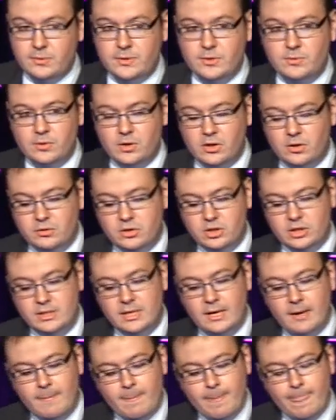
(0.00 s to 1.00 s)
which were cultured
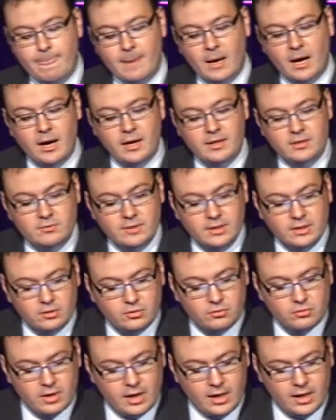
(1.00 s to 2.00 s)
either
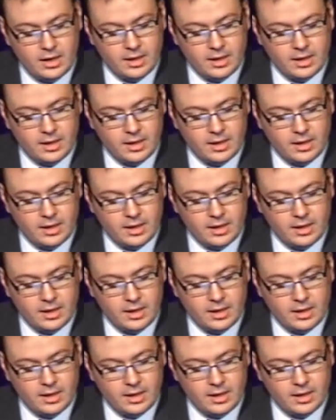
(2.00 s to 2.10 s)
in